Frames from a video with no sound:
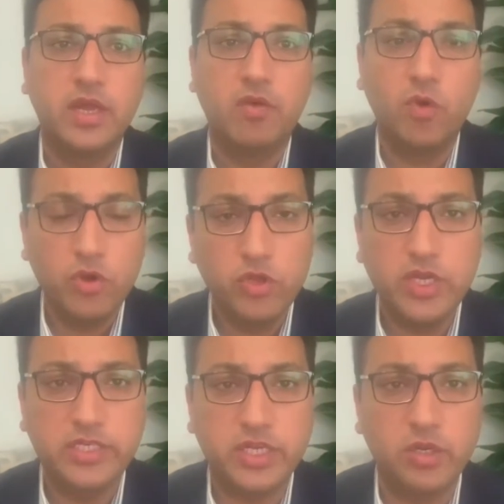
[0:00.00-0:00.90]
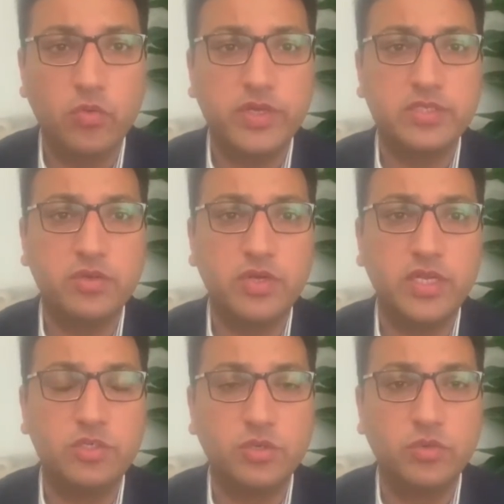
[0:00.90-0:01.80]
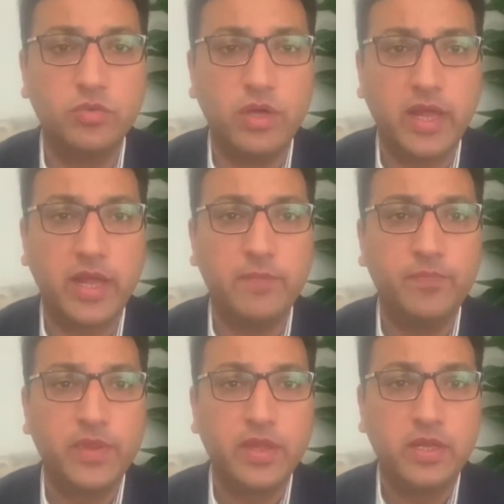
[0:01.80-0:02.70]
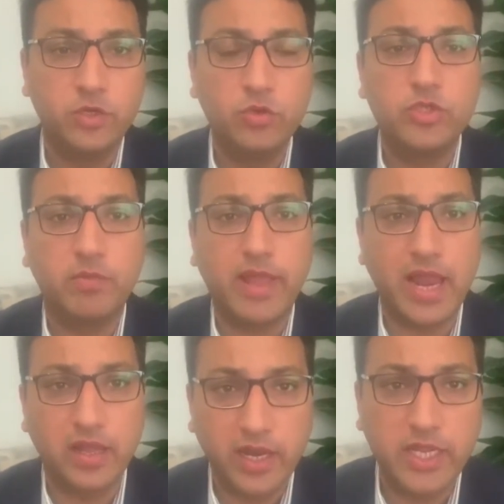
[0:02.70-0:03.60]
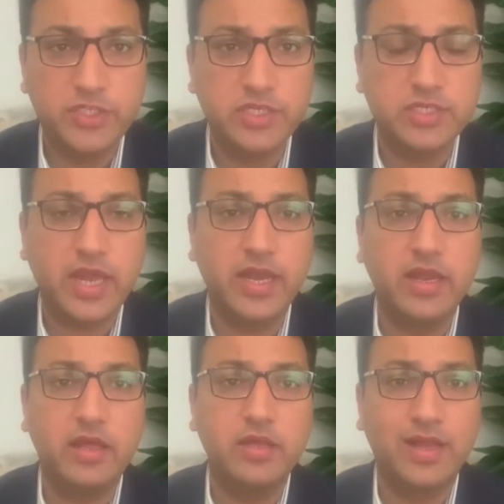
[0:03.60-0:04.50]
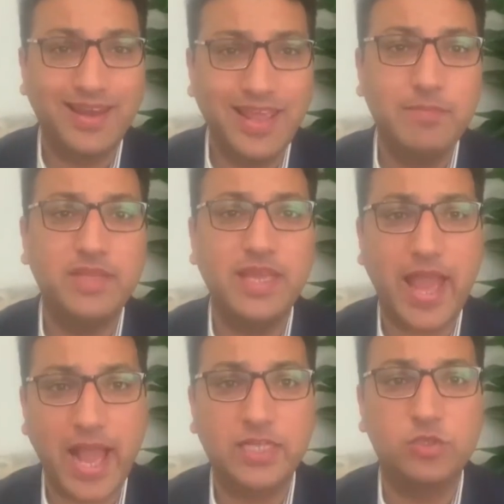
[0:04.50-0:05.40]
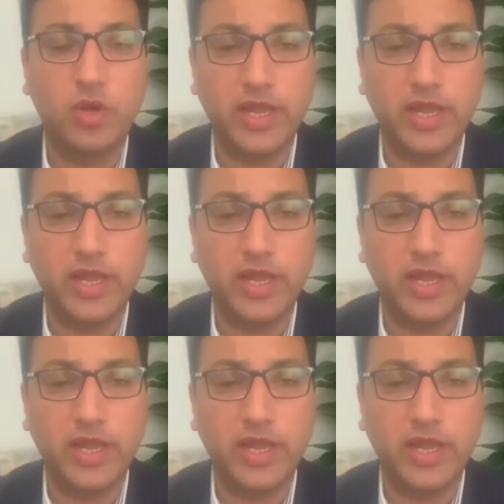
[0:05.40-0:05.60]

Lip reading: and what you need to do is you need to do some calculations and claim the actual